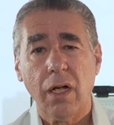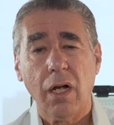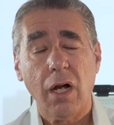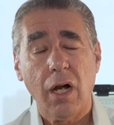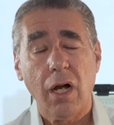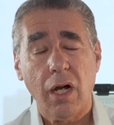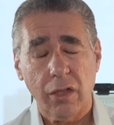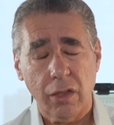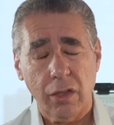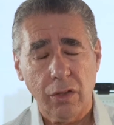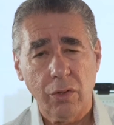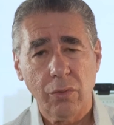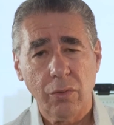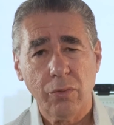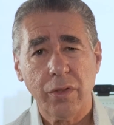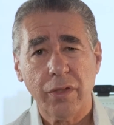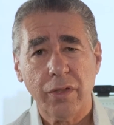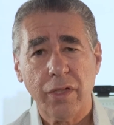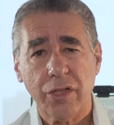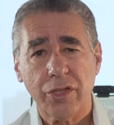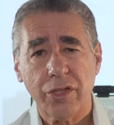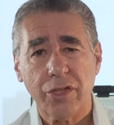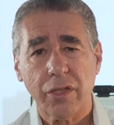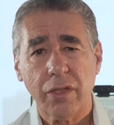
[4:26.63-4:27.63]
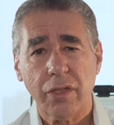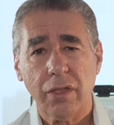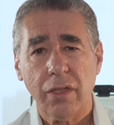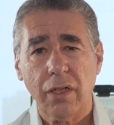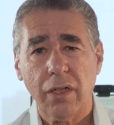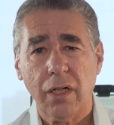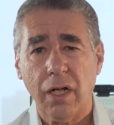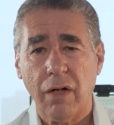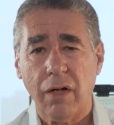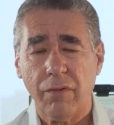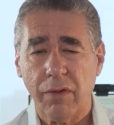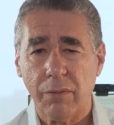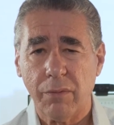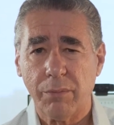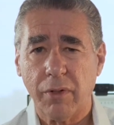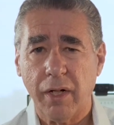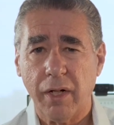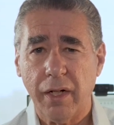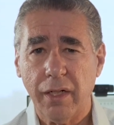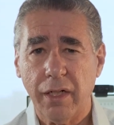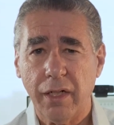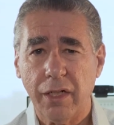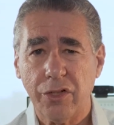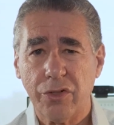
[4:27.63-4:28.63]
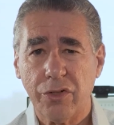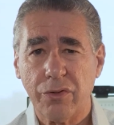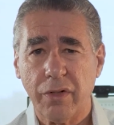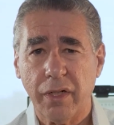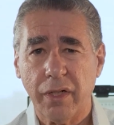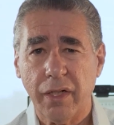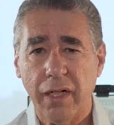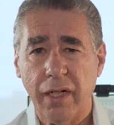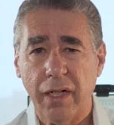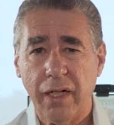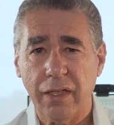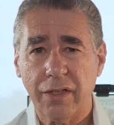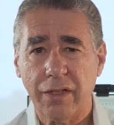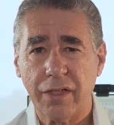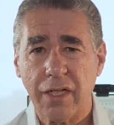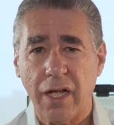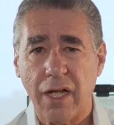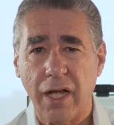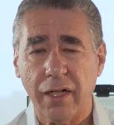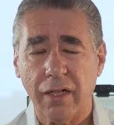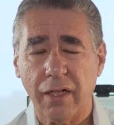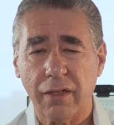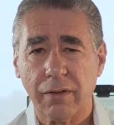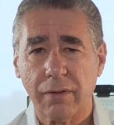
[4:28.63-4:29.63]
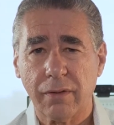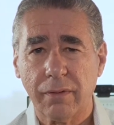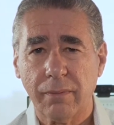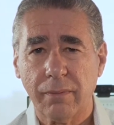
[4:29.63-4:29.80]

on a new edition of the Brain Injury Insider.